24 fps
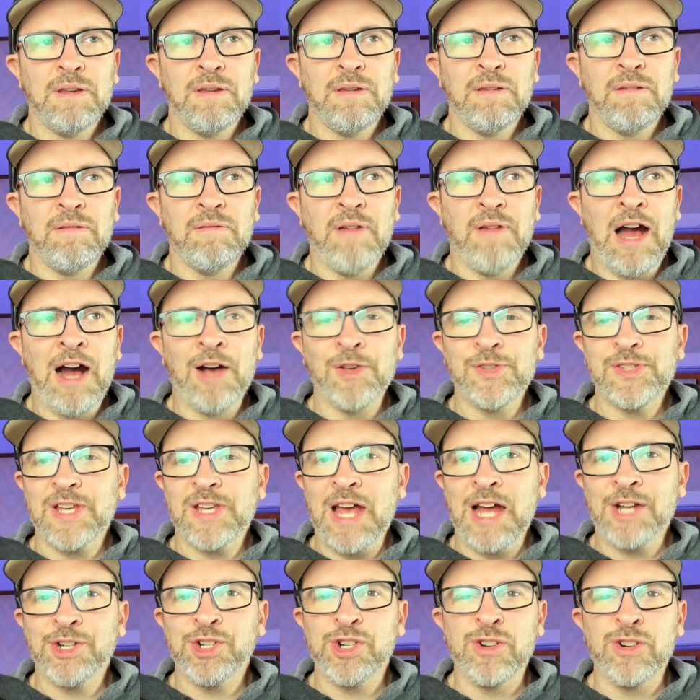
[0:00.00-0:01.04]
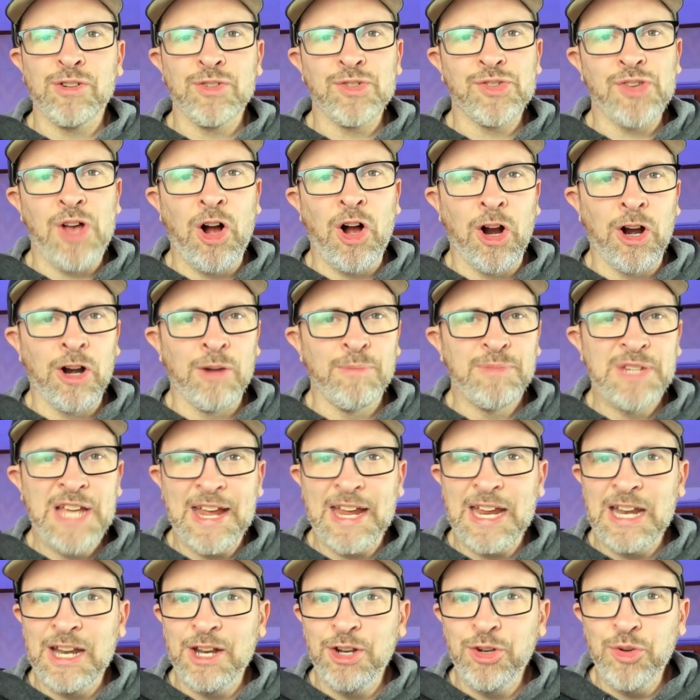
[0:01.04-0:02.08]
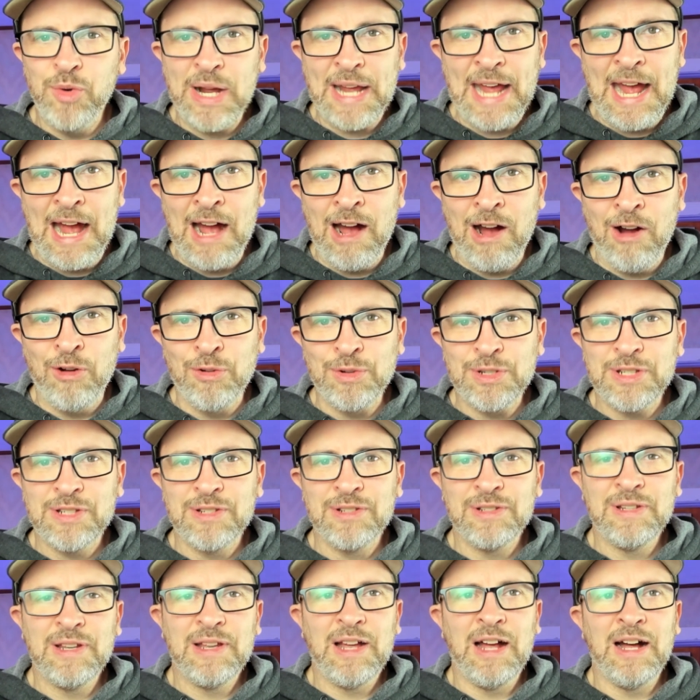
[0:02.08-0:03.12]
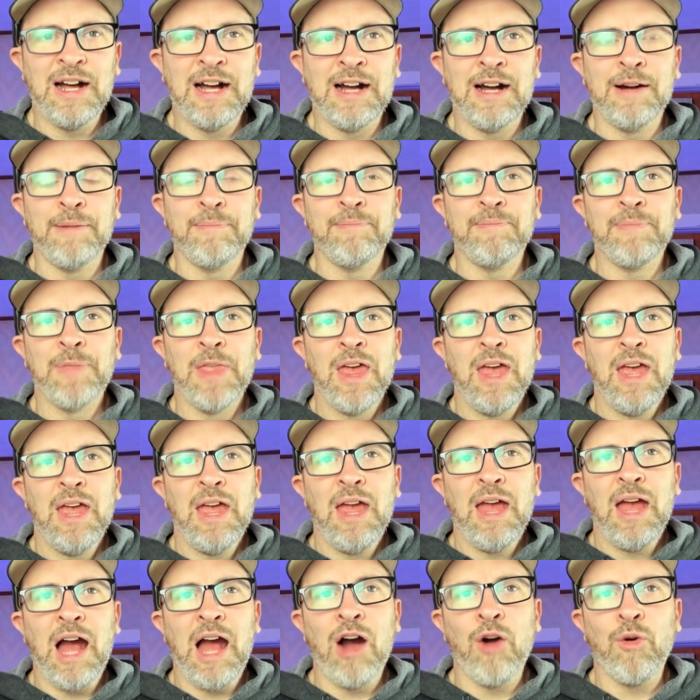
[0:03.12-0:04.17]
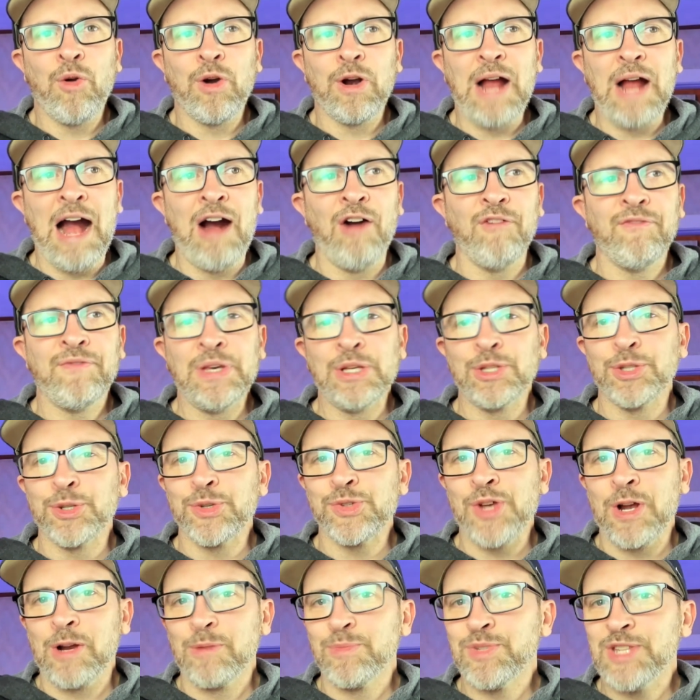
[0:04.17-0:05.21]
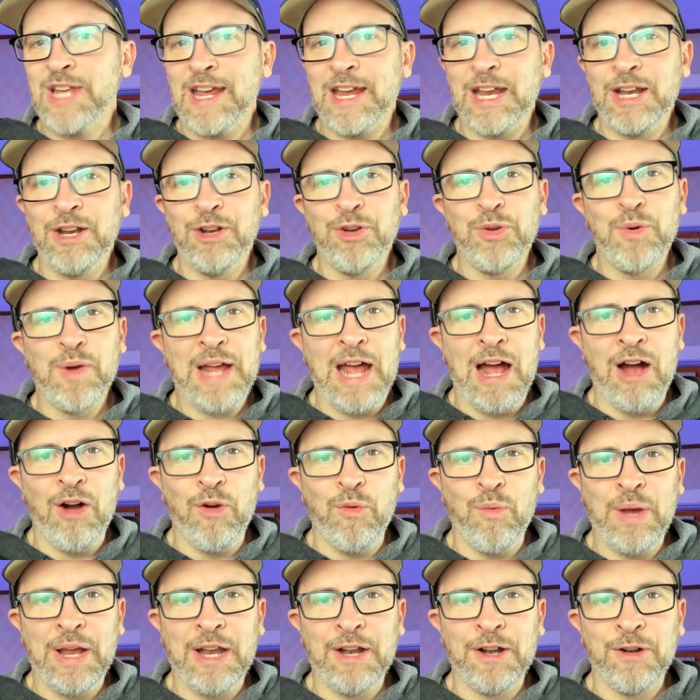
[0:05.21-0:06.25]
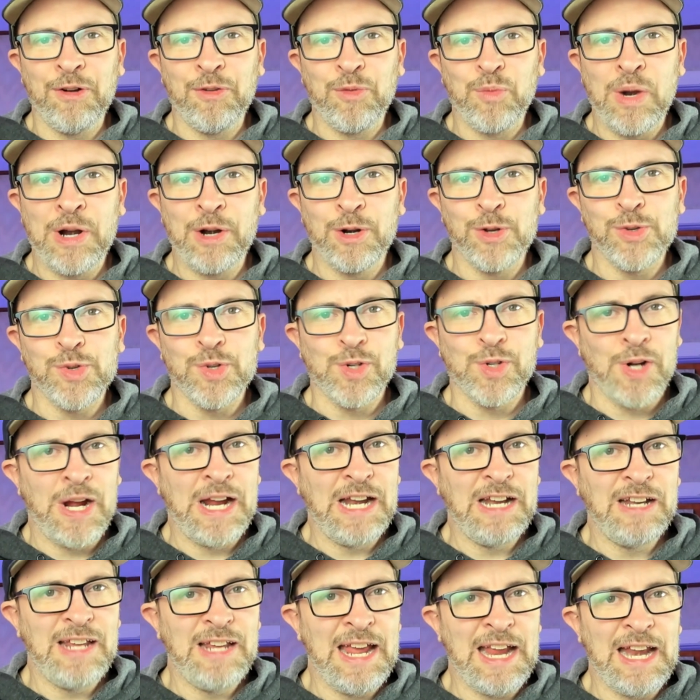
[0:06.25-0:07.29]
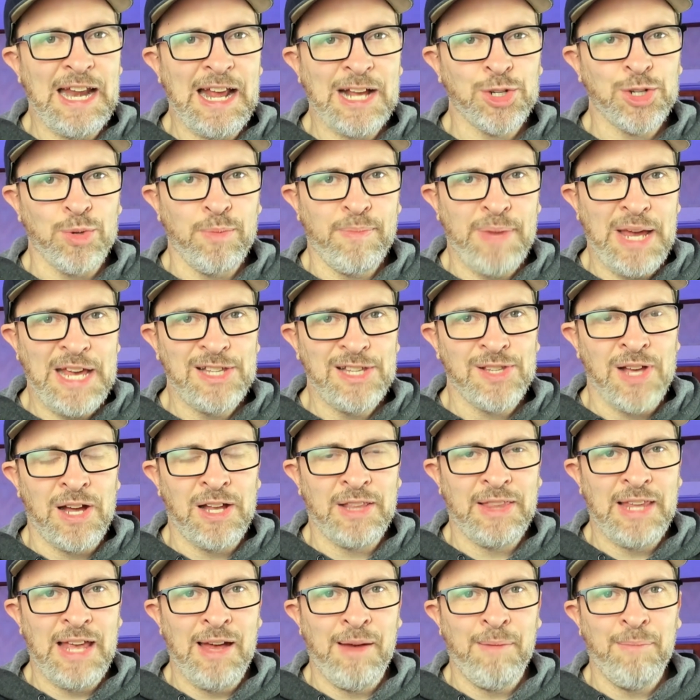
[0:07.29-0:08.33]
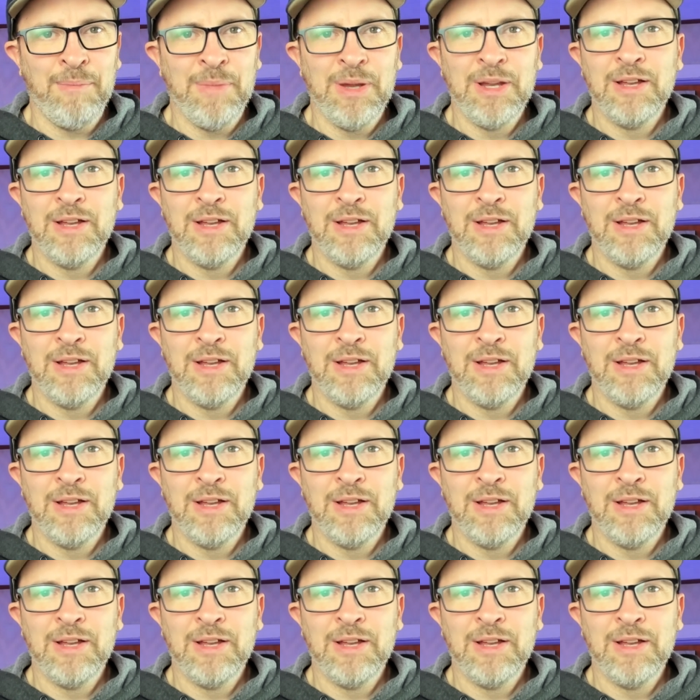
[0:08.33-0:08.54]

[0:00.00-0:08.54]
How's the catcher's arm taken into account? How are outfielders' arms taken into account when runners are trying to take an extra base on them?